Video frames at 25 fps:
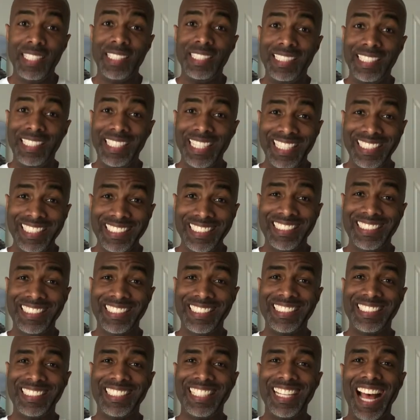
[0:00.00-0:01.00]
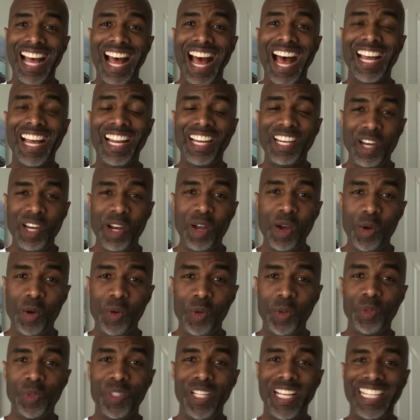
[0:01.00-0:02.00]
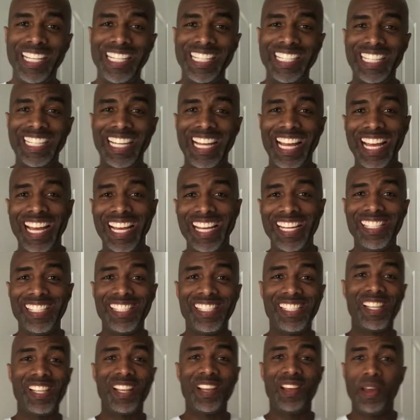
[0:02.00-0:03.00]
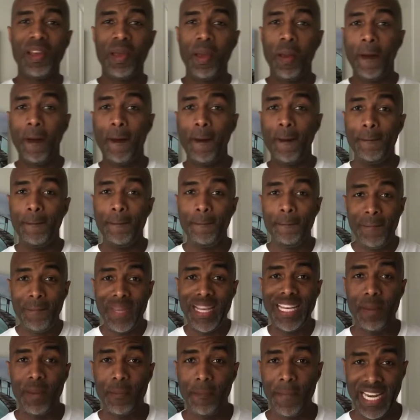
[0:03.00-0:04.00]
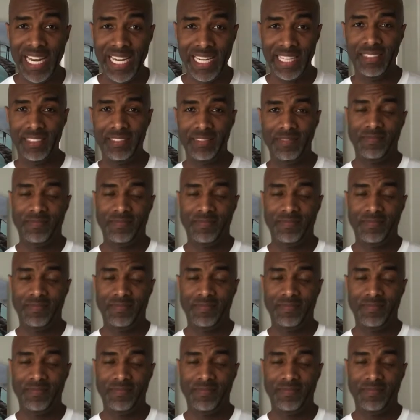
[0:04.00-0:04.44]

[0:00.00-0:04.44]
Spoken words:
Yes, I know that it has been a minute.